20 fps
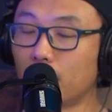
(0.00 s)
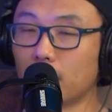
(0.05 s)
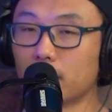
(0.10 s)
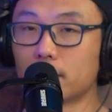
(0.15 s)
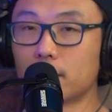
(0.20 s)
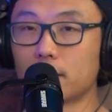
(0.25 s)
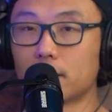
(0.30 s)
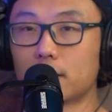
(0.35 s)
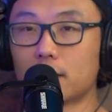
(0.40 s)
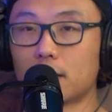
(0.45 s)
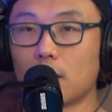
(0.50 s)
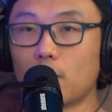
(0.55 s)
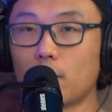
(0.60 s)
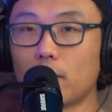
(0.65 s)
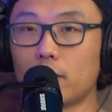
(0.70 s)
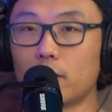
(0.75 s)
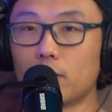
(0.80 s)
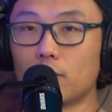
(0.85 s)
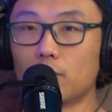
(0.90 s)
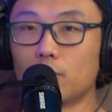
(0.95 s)
Versus
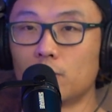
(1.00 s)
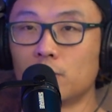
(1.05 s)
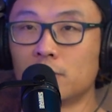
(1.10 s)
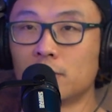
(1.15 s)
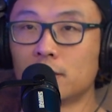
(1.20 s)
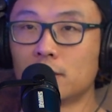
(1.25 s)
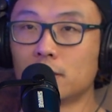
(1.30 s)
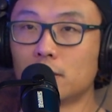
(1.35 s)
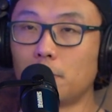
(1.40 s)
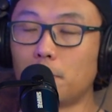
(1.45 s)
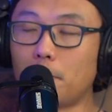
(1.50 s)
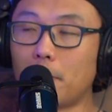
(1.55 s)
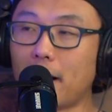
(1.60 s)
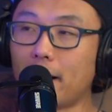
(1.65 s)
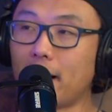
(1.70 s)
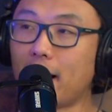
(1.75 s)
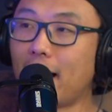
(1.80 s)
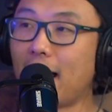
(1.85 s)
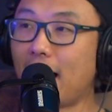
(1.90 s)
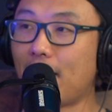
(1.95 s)
someone who might
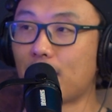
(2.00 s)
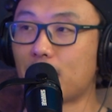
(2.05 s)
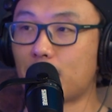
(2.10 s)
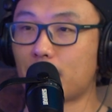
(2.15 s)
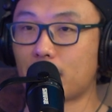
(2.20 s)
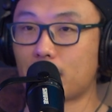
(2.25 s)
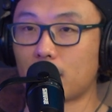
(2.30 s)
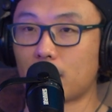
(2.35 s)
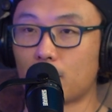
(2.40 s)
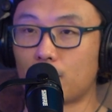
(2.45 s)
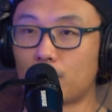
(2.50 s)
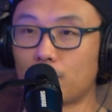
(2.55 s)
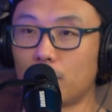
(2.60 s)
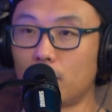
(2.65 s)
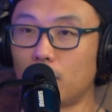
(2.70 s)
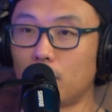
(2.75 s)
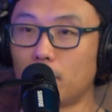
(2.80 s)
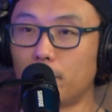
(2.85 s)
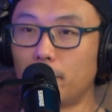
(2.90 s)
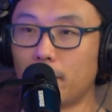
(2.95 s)
not have as much
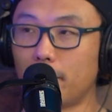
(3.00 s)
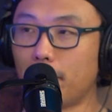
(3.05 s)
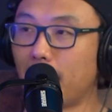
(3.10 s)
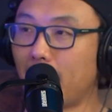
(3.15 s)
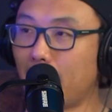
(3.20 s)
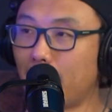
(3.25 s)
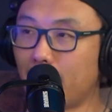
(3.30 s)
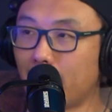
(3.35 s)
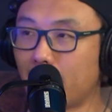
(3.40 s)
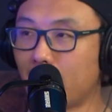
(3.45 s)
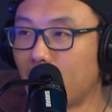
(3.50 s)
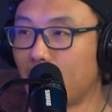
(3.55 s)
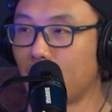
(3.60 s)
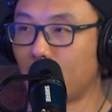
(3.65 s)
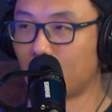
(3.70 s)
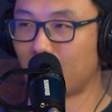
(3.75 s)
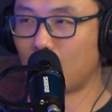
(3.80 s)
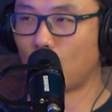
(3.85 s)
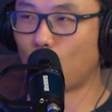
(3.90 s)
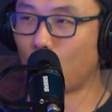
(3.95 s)
control, but maybe they
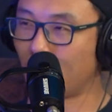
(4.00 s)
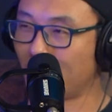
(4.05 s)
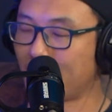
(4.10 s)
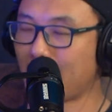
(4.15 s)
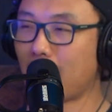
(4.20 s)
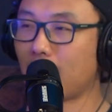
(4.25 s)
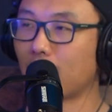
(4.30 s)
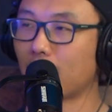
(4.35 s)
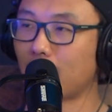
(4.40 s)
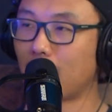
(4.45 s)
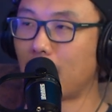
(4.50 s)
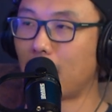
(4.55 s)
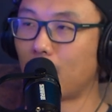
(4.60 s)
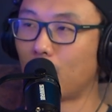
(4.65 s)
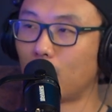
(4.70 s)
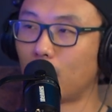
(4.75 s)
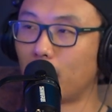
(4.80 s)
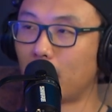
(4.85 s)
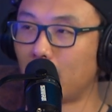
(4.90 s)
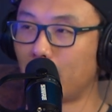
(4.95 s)
work out a lot,
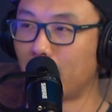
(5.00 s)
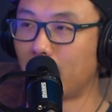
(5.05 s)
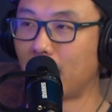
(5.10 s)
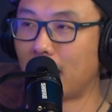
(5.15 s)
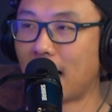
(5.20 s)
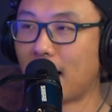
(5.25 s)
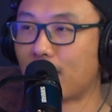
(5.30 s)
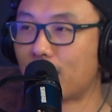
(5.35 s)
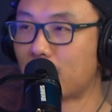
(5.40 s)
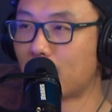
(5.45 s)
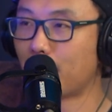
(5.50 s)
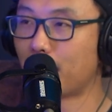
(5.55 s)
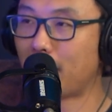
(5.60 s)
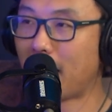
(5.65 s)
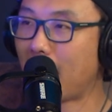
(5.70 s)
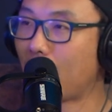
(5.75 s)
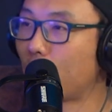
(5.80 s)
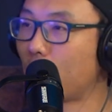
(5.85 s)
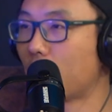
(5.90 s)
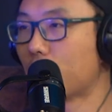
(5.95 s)
or maybe they have some
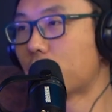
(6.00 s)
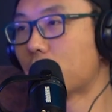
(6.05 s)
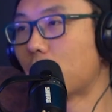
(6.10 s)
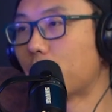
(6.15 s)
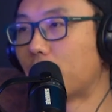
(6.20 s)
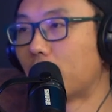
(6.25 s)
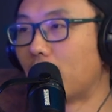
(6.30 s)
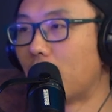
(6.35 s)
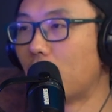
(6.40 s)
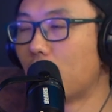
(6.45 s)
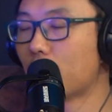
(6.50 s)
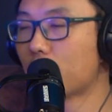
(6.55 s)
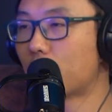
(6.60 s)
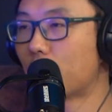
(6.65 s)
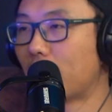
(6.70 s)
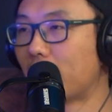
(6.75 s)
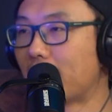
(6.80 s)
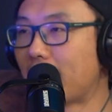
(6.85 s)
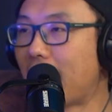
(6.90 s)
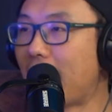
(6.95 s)
background, something else,
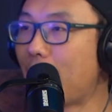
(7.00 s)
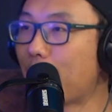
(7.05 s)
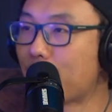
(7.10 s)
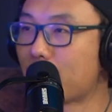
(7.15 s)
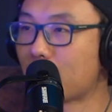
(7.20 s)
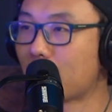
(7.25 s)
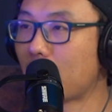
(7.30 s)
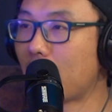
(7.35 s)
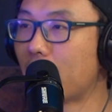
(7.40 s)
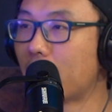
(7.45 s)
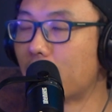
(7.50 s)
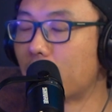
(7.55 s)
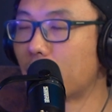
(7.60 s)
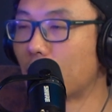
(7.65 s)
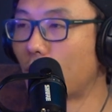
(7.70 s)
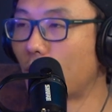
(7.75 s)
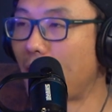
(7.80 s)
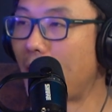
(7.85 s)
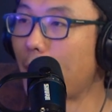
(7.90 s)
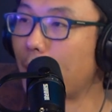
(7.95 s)
right? That happens a lot in
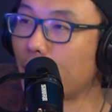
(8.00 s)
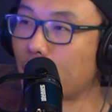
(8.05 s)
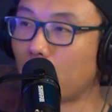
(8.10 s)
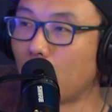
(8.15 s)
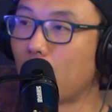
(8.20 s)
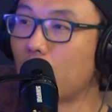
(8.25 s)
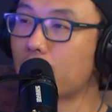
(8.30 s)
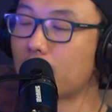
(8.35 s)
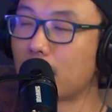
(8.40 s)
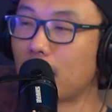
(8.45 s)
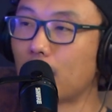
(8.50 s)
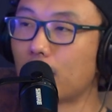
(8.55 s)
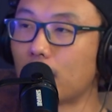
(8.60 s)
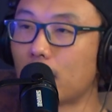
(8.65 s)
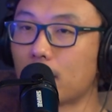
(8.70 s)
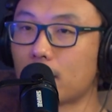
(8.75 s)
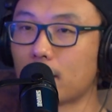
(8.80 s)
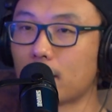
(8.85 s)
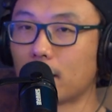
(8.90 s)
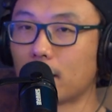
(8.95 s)
grappling arts
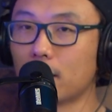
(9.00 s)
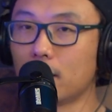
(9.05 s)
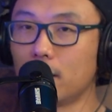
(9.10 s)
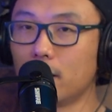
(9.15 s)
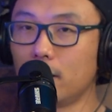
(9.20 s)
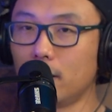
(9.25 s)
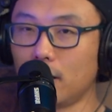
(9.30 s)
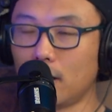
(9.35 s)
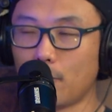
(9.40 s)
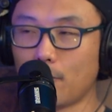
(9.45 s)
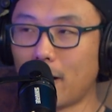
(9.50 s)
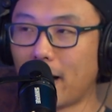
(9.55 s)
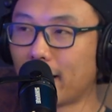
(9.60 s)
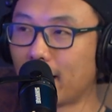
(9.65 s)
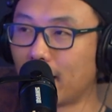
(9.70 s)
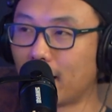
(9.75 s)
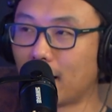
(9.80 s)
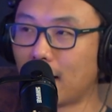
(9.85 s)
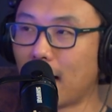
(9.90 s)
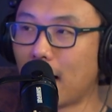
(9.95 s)
nowadays. Like, you might
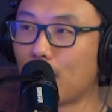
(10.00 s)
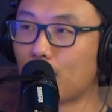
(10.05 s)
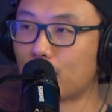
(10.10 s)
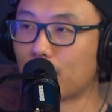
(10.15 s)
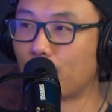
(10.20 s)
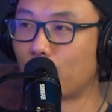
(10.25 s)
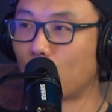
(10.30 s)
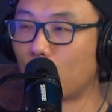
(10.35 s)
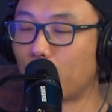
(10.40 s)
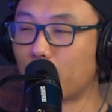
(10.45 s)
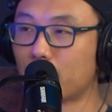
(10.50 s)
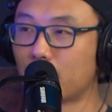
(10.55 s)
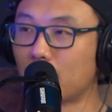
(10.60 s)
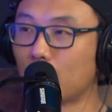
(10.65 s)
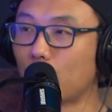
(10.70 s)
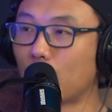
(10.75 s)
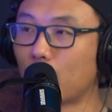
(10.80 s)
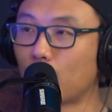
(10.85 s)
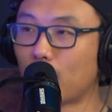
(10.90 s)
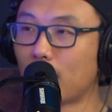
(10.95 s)
get a guy who's a former
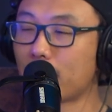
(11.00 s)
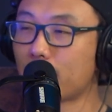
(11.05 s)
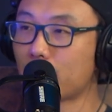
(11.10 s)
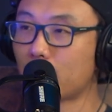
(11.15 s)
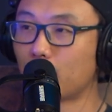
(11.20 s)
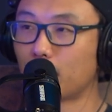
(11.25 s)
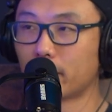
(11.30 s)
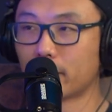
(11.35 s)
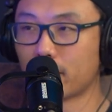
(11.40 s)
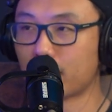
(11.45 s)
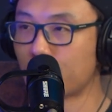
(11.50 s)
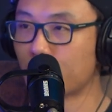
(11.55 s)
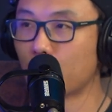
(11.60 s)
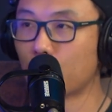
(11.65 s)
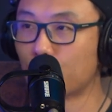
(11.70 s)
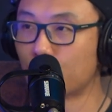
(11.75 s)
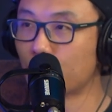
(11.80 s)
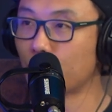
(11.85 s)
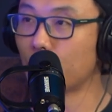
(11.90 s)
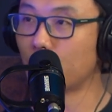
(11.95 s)
D1 wrestler but doesn't
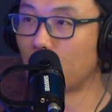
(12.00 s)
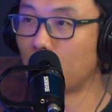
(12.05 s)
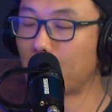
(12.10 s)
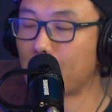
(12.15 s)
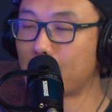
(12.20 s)
know judo.